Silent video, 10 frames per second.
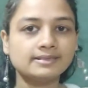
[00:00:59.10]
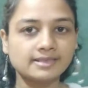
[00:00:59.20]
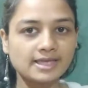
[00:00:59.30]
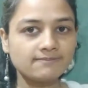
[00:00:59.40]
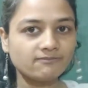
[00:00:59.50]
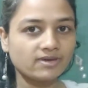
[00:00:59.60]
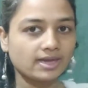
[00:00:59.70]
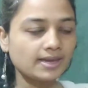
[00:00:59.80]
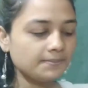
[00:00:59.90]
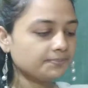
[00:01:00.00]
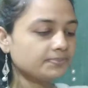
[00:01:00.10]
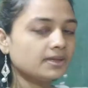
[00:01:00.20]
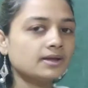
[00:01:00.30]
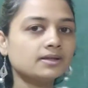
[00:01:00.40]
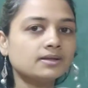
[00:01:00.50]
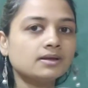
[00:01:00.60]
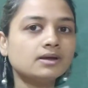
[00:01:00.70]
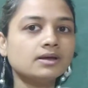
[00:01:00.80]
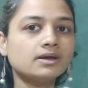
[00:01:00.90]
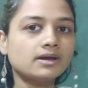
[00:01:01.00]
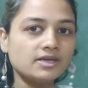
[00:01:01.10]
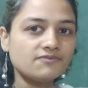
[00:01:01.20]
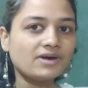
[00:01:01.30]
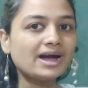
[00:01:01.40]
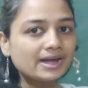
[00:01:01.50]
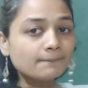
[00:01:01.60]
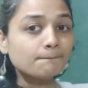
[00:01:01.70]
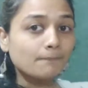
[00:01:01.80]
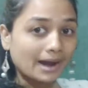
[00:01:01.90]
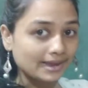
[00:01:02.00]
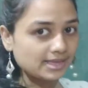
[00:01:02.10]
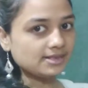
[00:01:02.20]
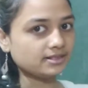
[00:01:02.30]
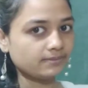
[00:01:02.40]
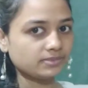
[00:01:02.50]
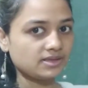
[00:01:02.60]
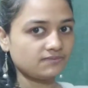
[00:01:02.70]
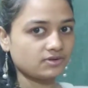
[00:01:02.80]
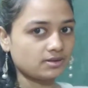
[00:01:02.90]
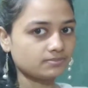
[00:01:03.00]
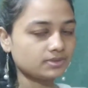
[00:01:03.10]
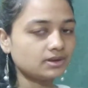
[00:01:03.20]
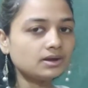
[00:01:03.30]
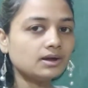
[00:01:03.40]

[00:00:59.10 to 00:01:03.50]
Same way, if I am buying something from the